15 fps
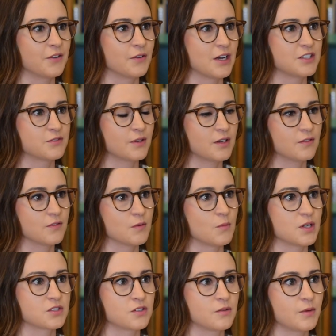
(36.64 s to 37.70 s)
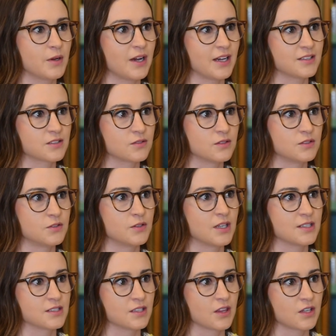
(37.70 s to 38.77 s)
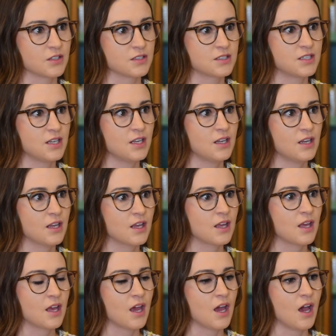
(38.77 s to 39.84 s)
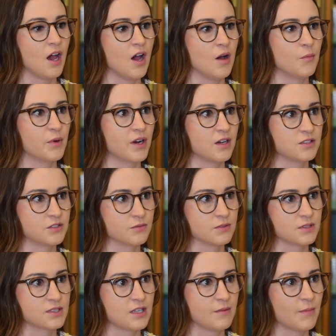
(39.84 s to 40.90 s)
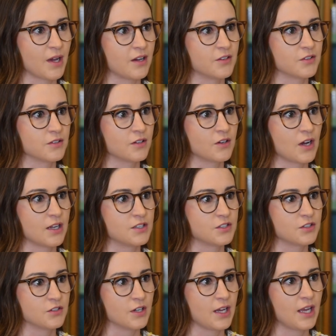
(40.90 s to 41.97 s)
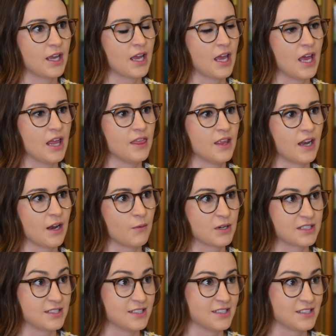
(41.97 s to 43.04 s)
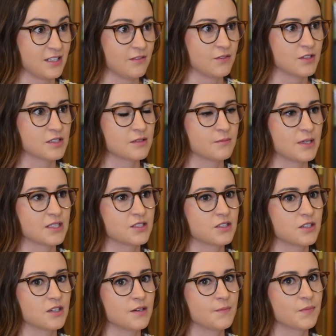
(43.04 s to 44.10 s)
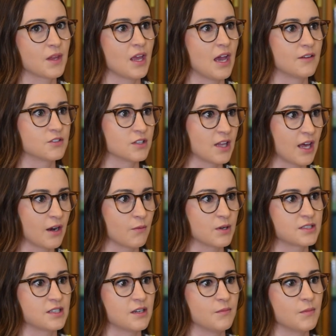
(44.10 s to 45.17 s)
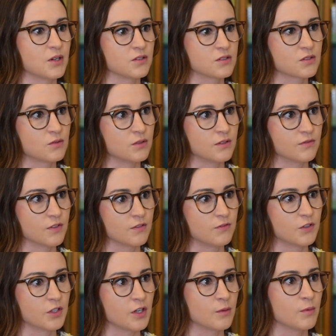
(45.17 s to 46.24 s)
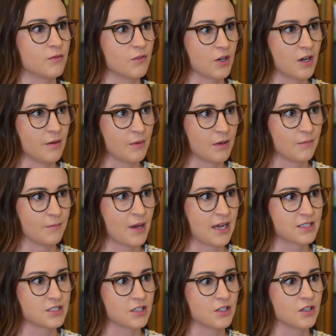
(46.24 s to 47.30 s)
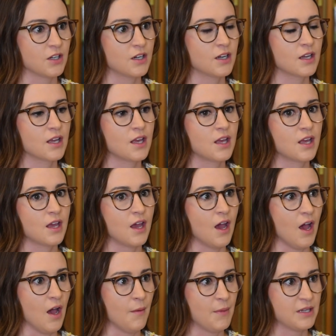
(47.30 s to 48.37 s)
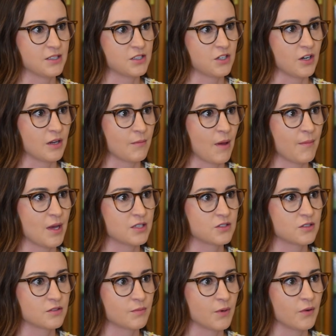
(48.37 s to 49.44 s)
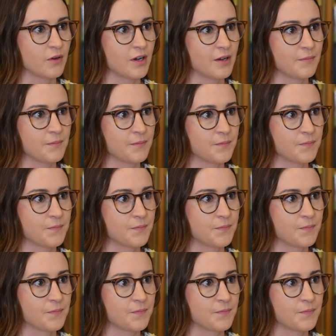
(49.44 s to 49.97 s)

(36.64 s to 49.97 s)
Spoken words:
graduated from Western Dubuque High School in 2013. Went on to receive my undergrad degree, and then I worked at Disney for a semester. After that, I worked at a middle school for a full year before coming back to Clarke and starting my master's program.